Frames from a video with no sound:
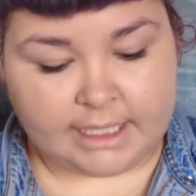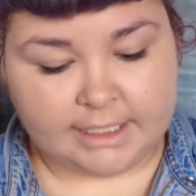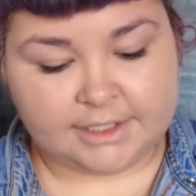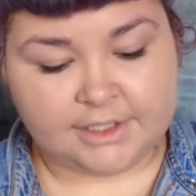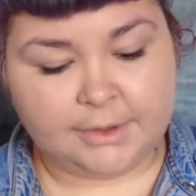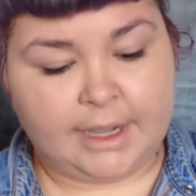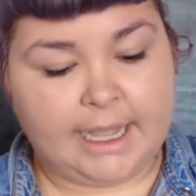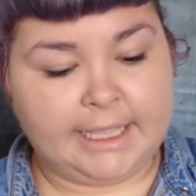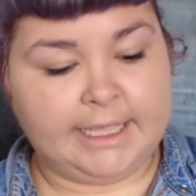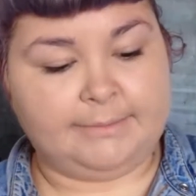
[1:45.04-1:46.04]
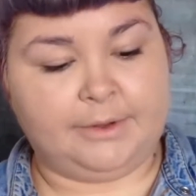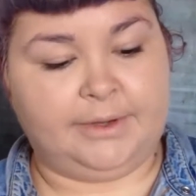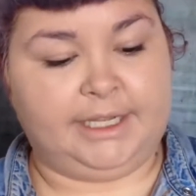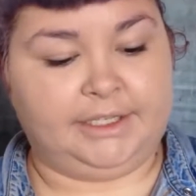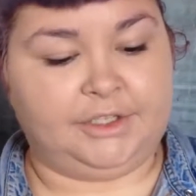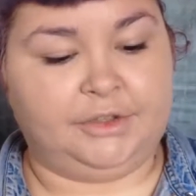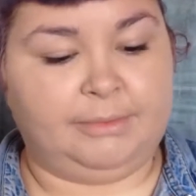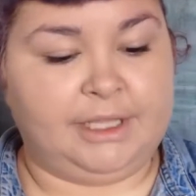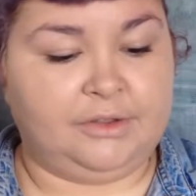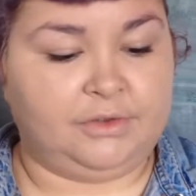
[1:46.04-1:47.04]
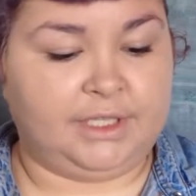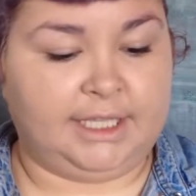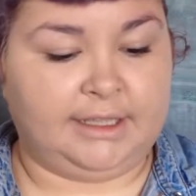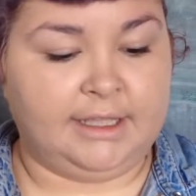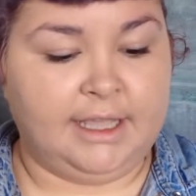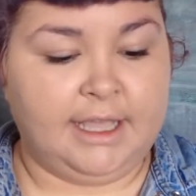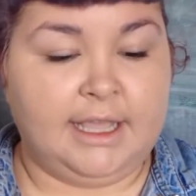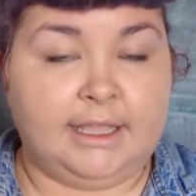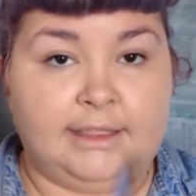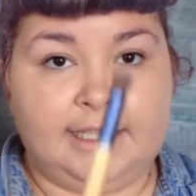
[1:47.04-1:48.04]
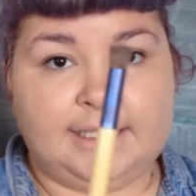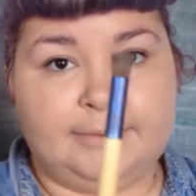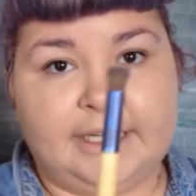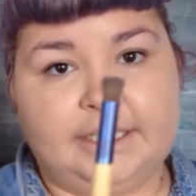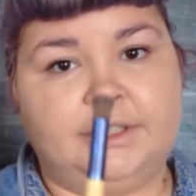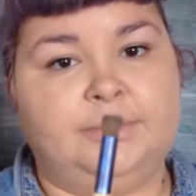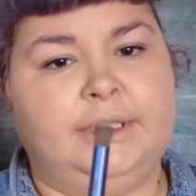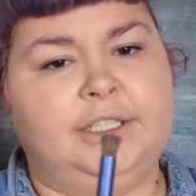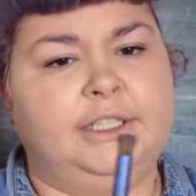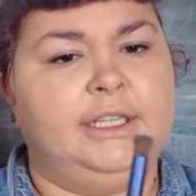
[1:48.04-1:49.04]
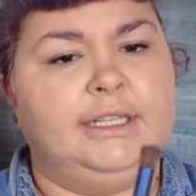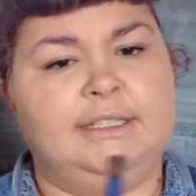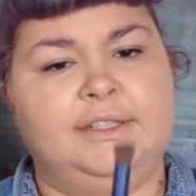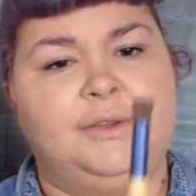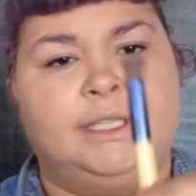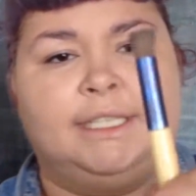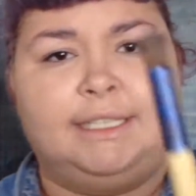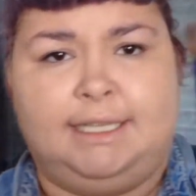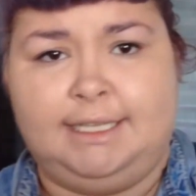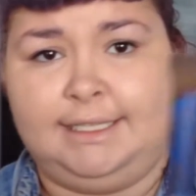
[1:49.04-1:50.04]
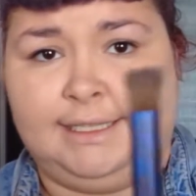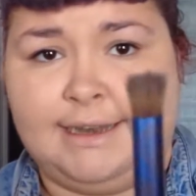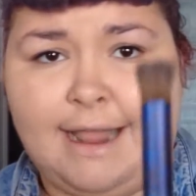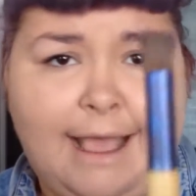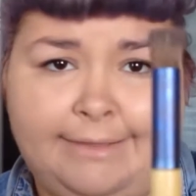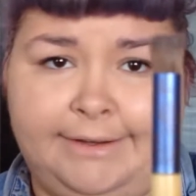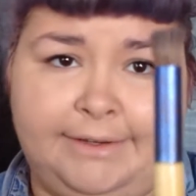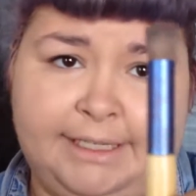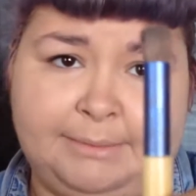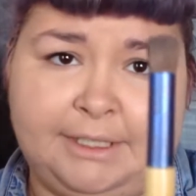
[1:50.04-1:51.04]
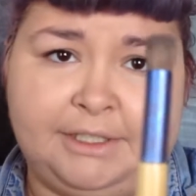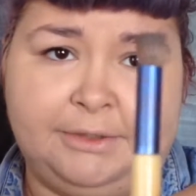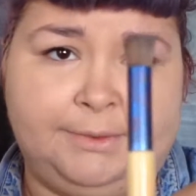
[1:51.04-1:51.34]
So I am going to be using this brush, which as you can see is not the greatest brush in the